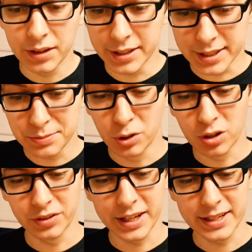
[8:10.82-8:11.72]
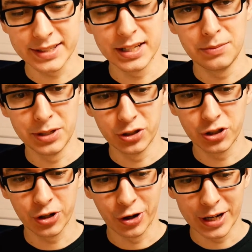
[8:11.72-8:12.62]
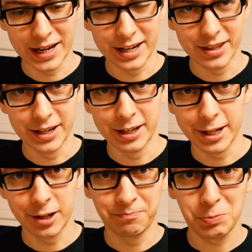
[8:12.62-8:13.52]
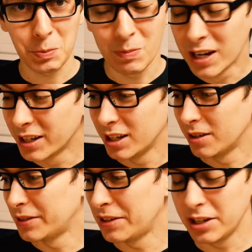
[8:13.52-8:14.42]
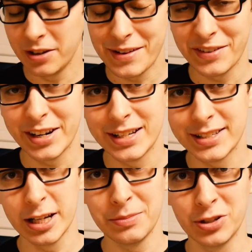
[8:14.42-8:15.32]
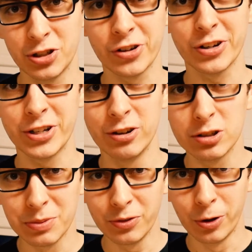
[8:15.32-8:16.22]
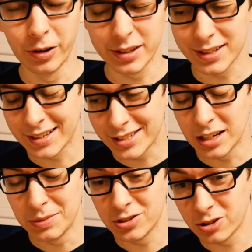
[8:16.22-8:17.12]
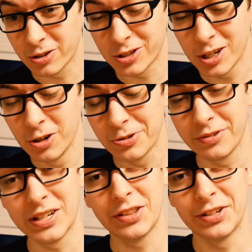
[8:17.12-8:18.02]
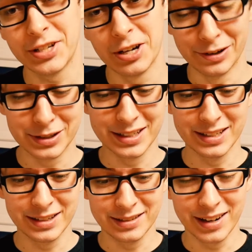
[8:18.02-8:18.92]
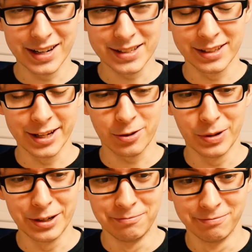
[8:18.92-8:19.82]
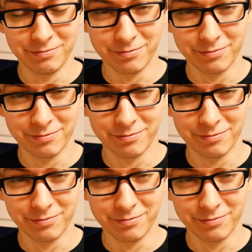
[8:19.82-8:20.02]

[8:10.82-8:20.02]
This is more of like a cinnamon sugar kind of thing. Like if, if it, you've ever had cinnamon sugar toast before, it's like cinnamon sugar toast without the toast, and it's liquid.